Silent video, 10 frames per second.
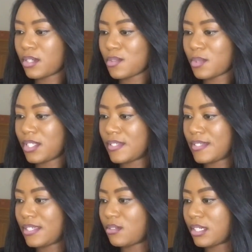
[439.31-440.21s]
else
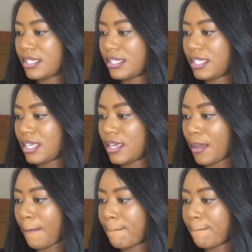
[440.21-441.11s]
is interesting here?